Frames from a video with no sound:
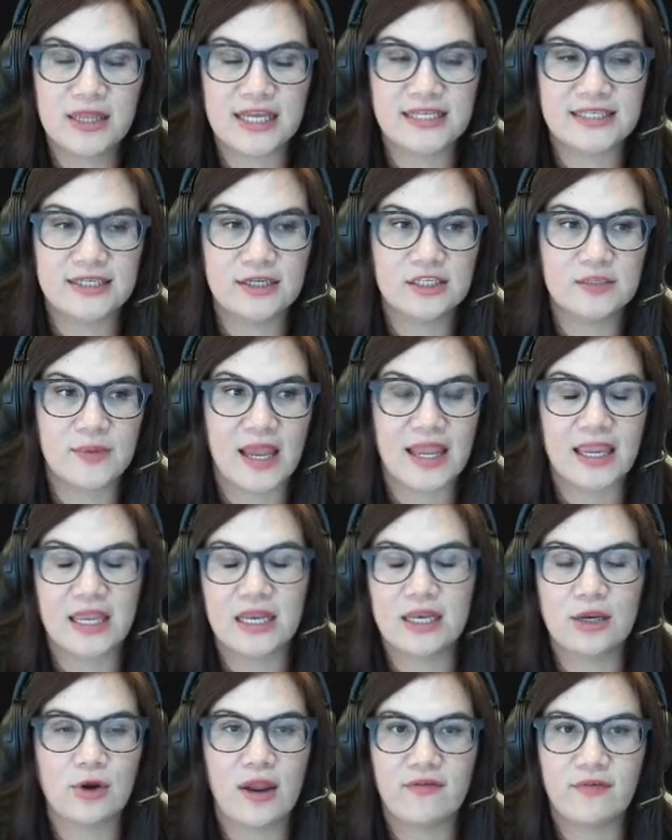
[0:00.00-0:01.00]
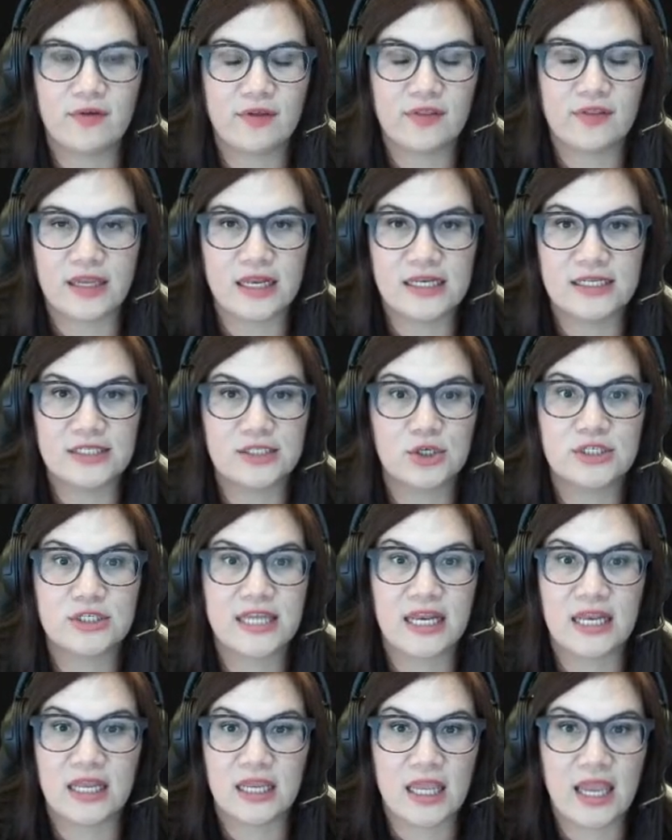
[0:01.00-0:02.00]
That tells me I can hear everything and it starts
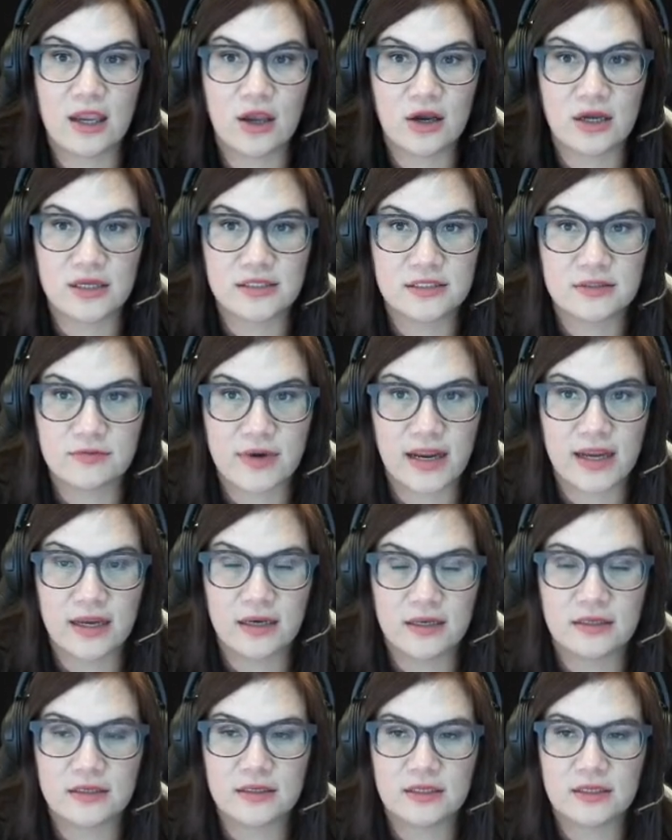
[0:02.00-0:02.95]
getting chaos, right?